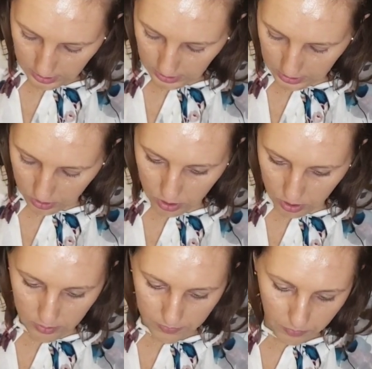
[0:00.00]

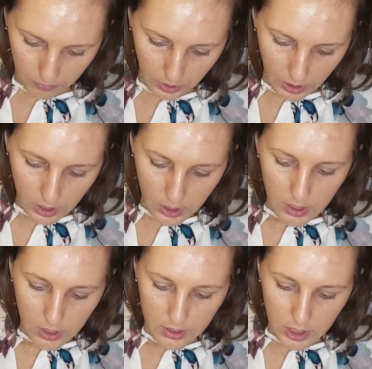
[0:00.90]
Answer.
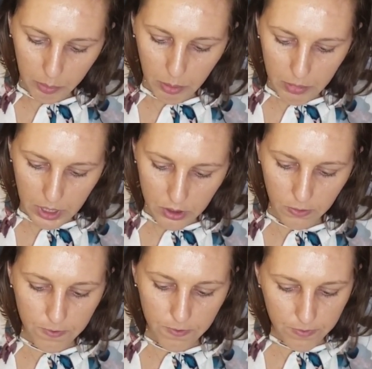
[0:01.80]

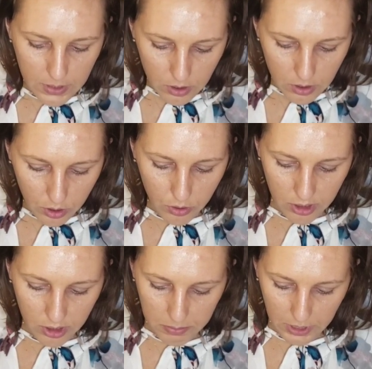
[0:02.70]
Supplemental
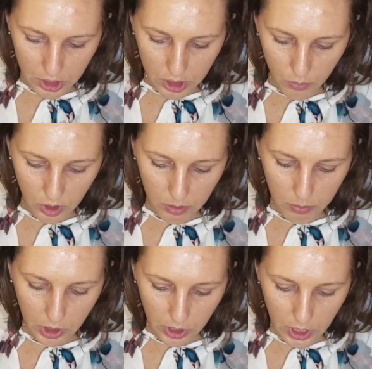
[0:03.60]
physical inspection
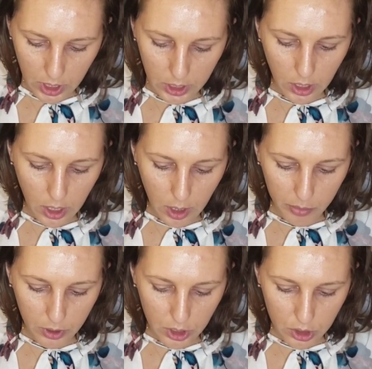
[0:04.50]
with periodic
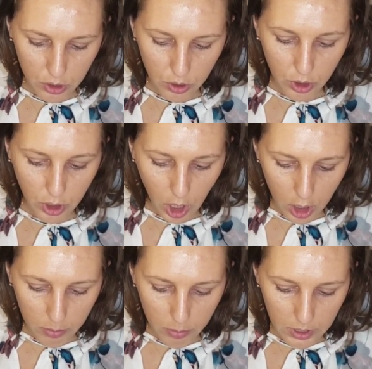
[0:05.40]
operational
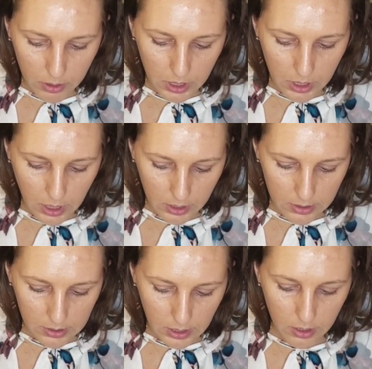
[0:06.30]
carbon
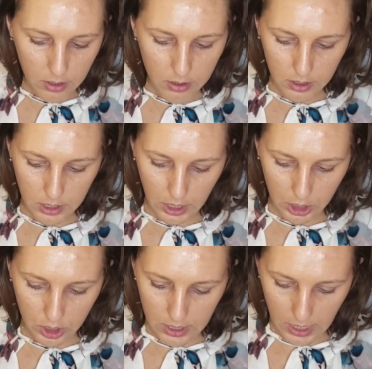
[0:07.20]
monoxide
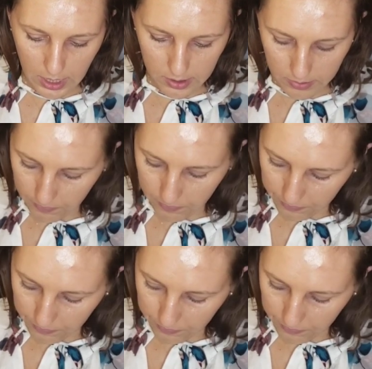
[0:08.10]
detection tests.